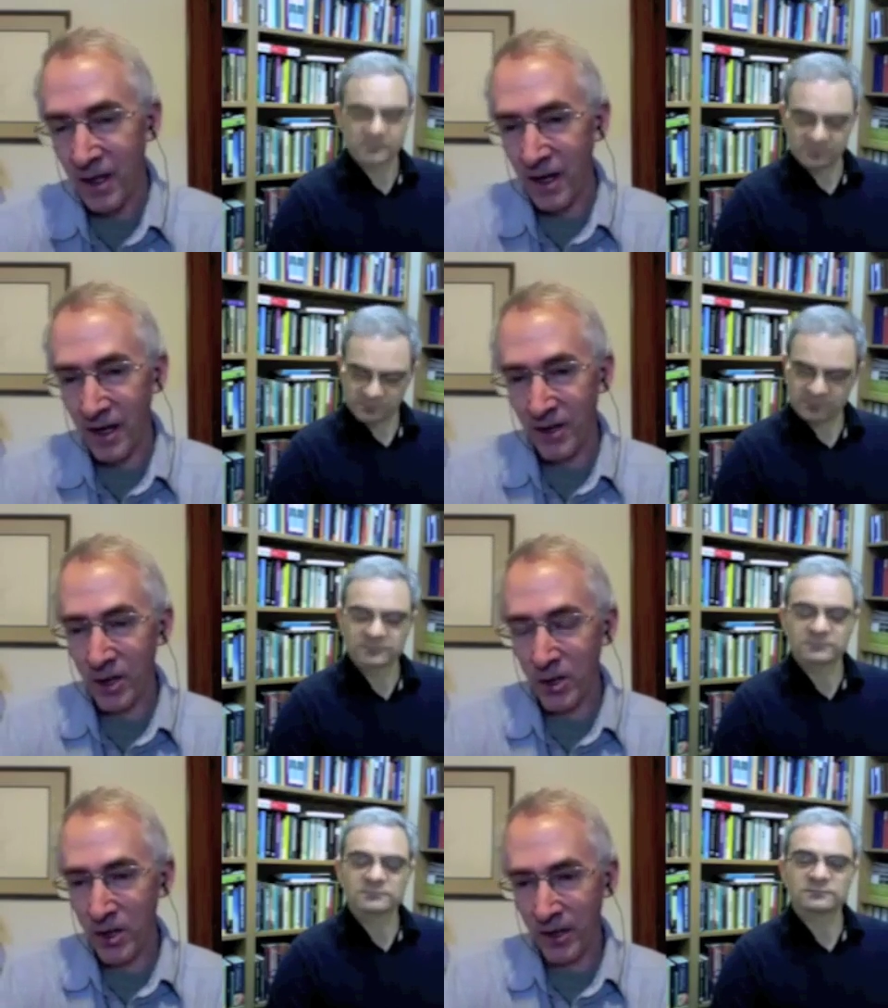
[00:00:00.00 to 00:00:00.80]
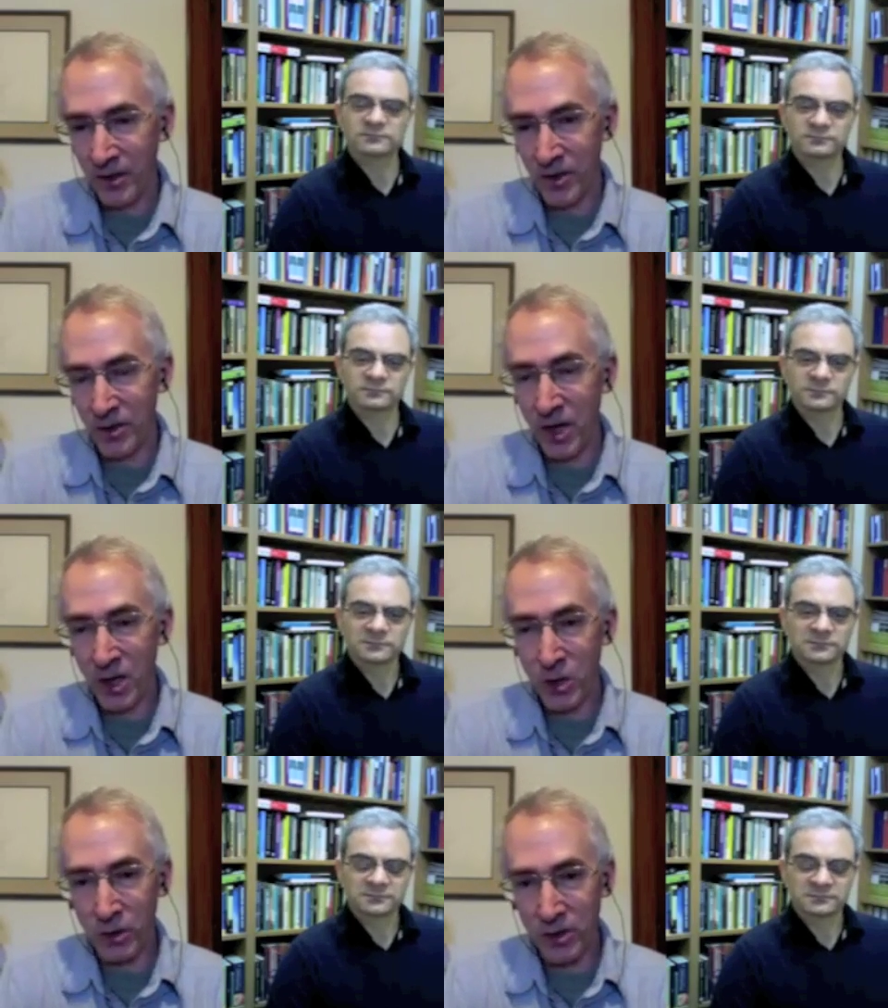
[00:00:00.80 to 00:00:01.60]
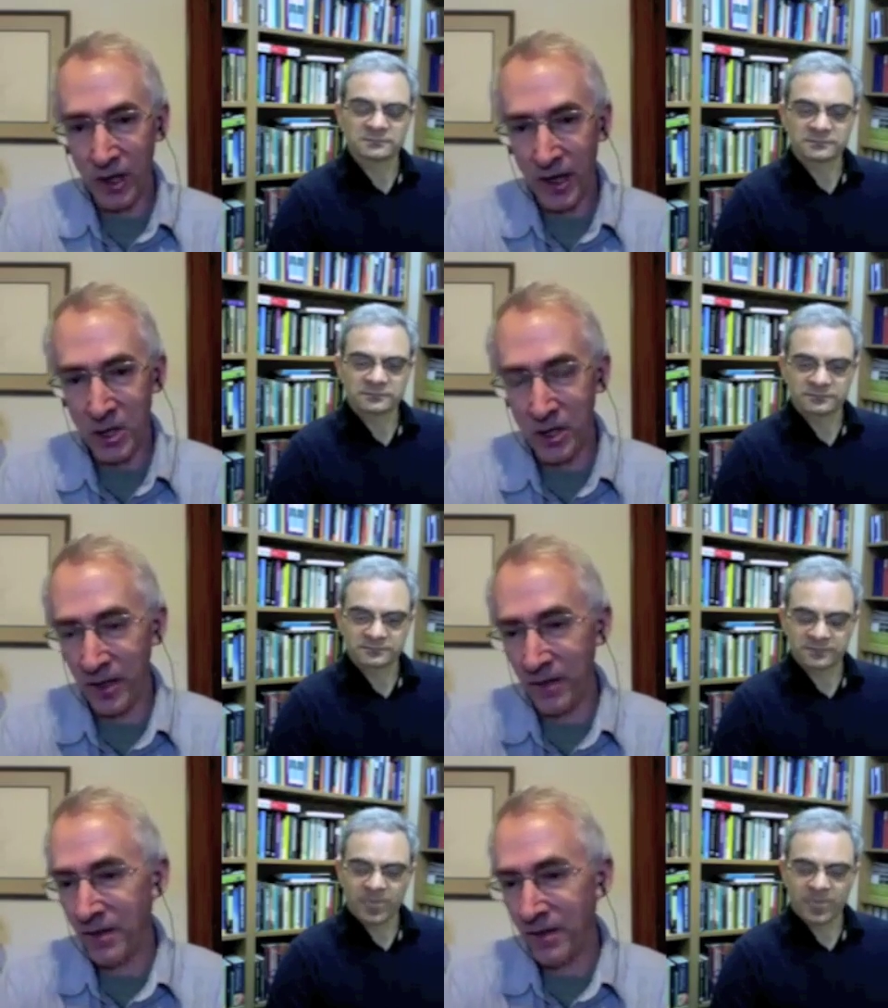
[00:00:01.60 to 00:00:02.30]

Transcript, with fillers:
Speaker 1: uh, such things as sexual selection,